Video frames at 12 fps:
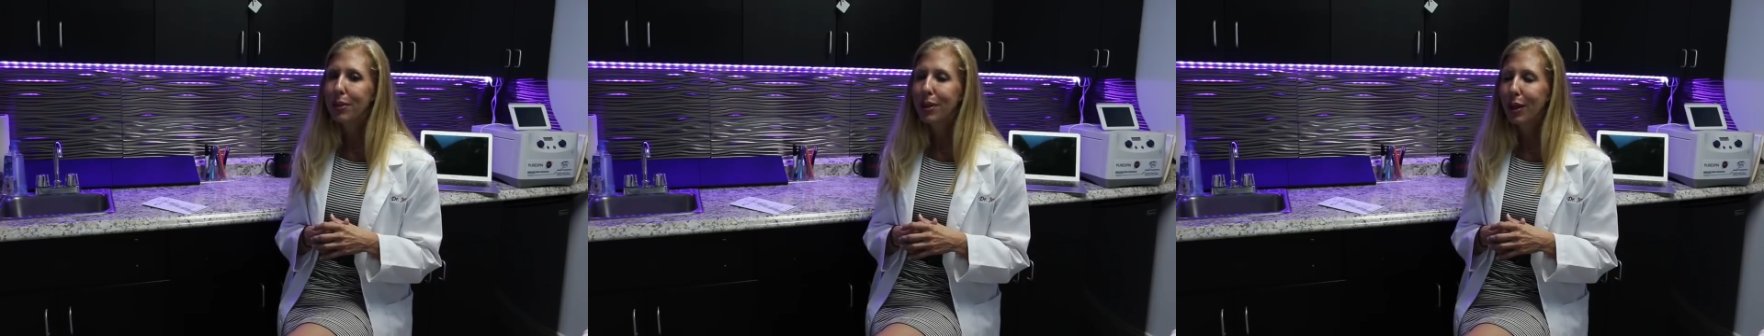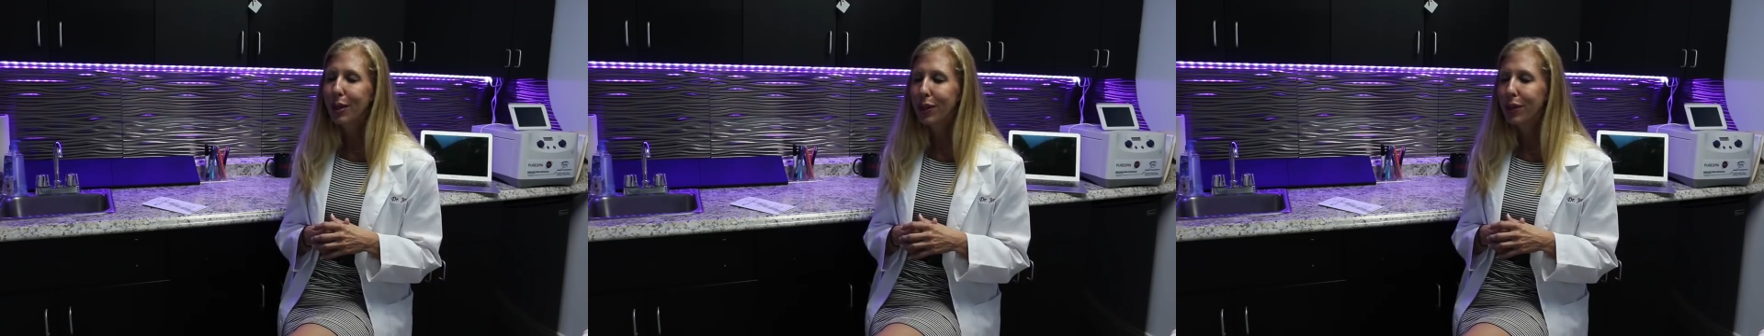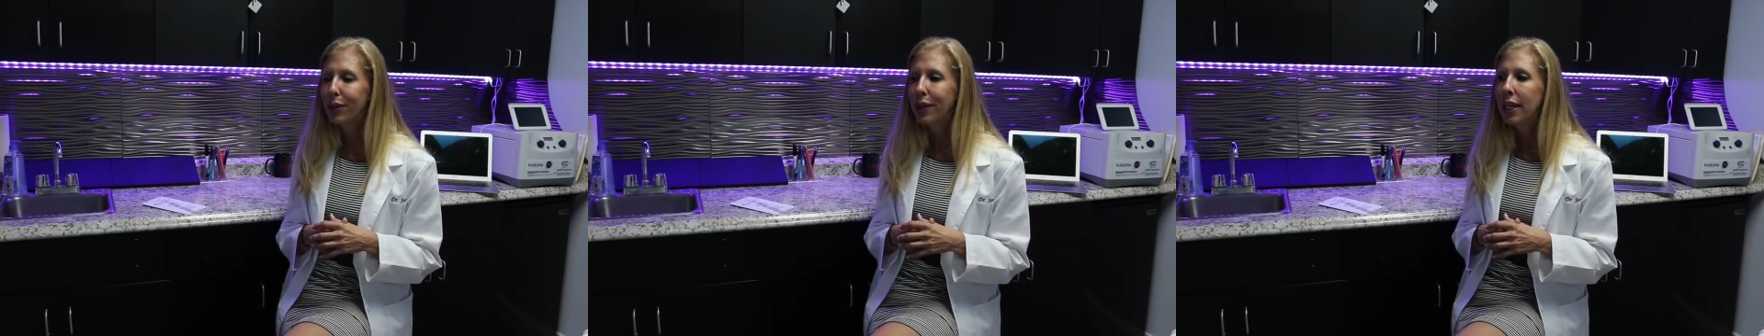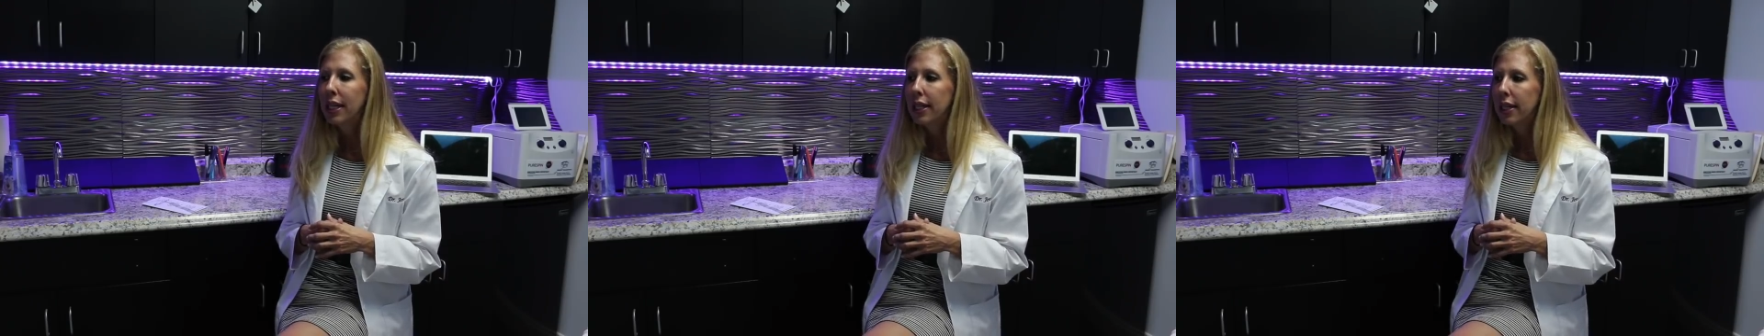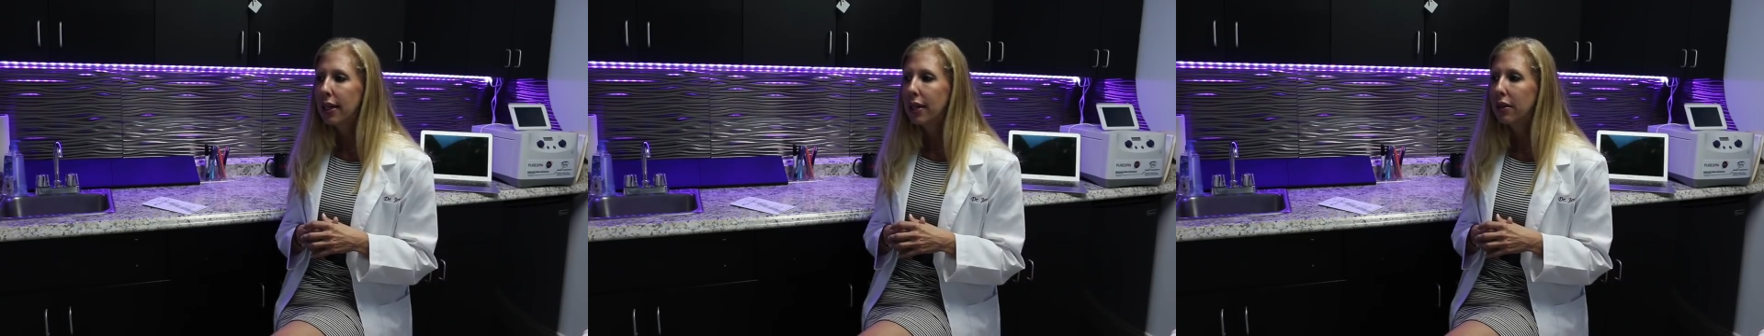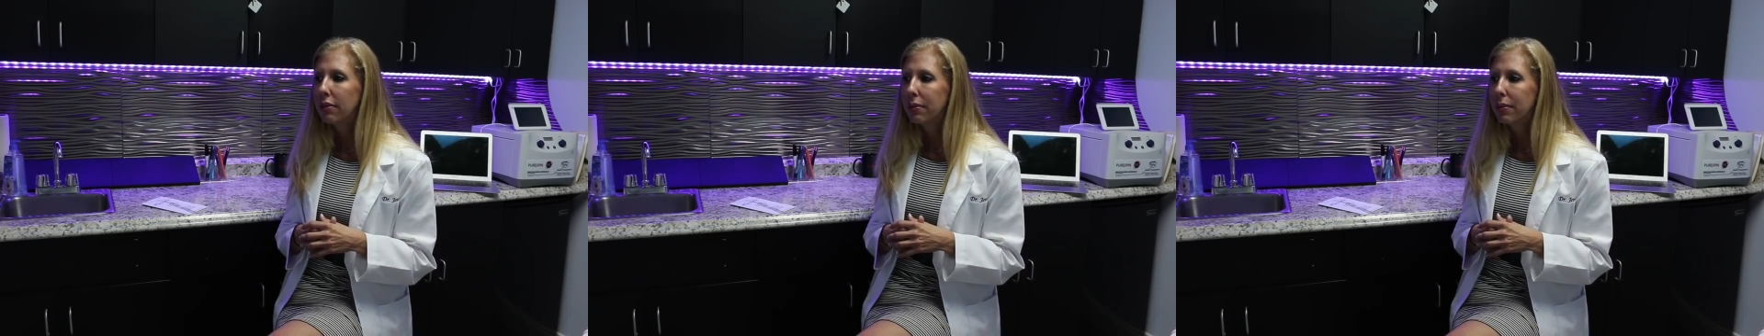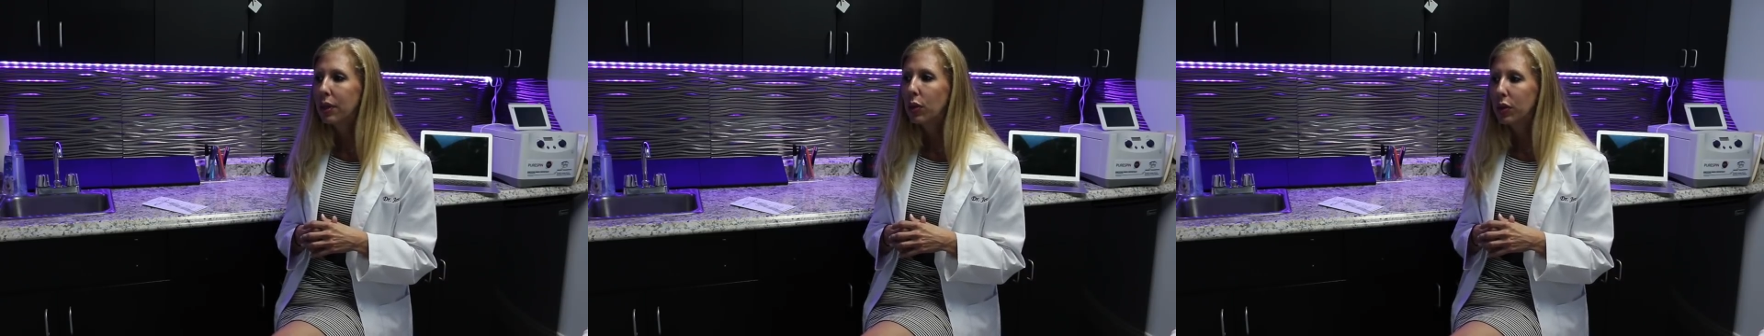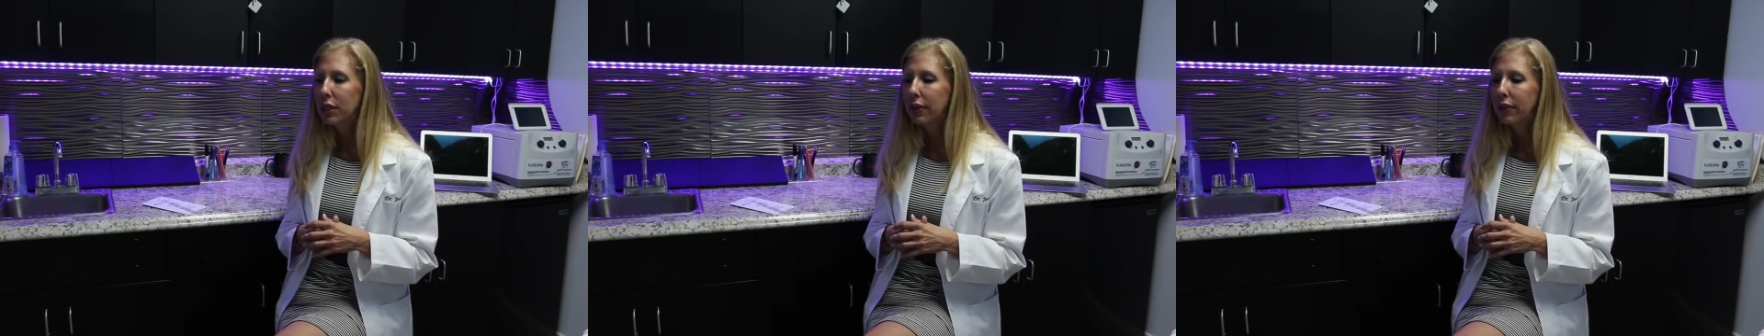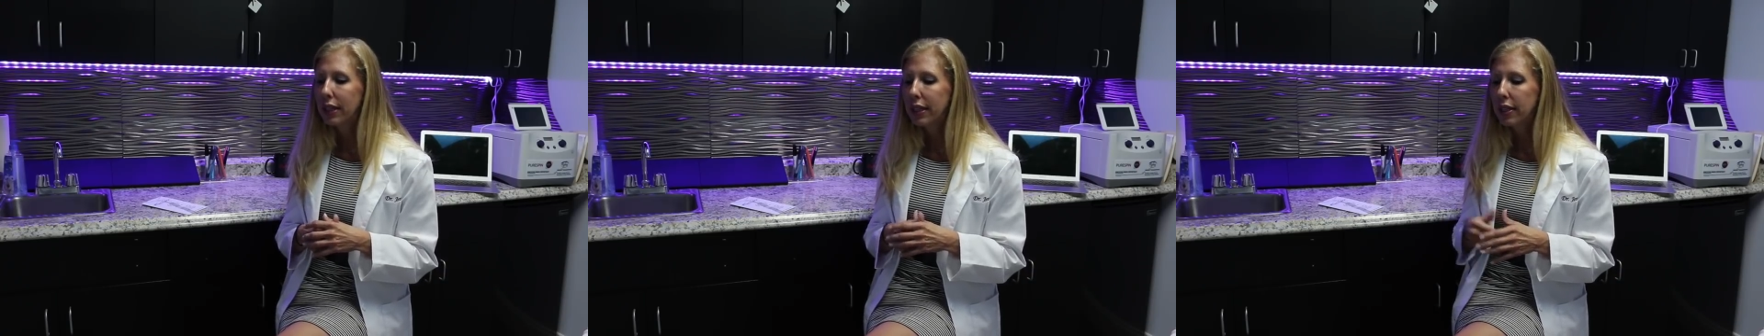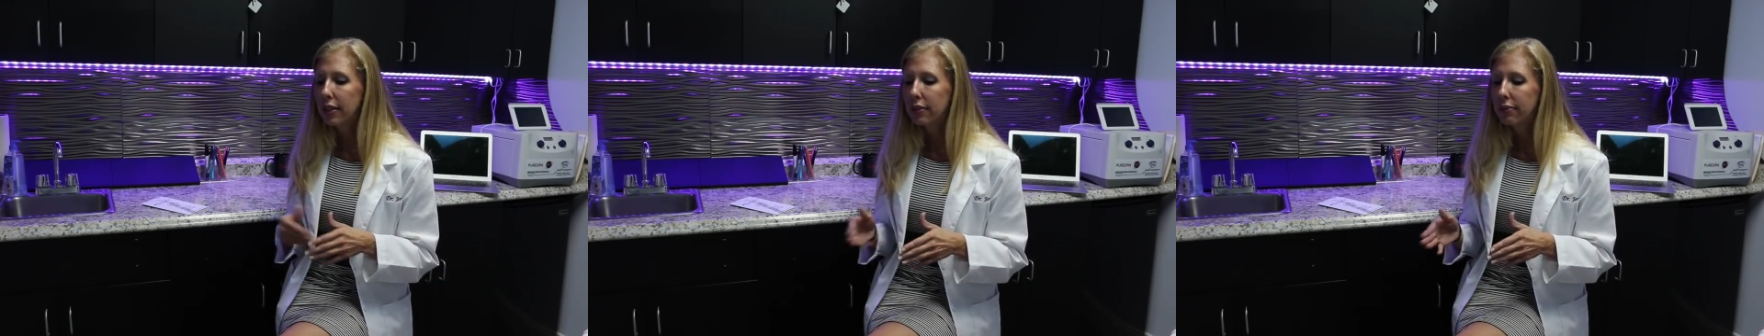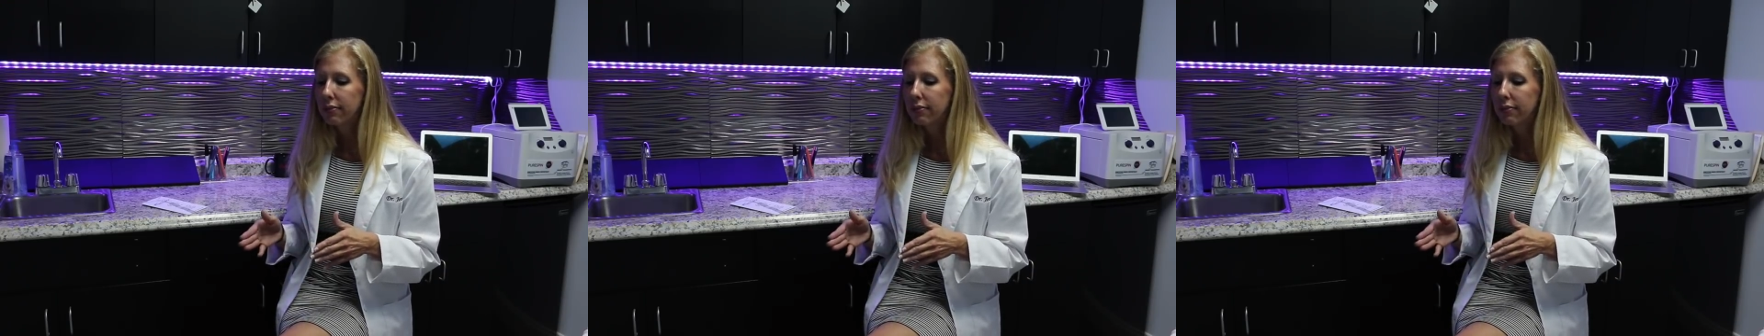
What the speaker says: So You will definitely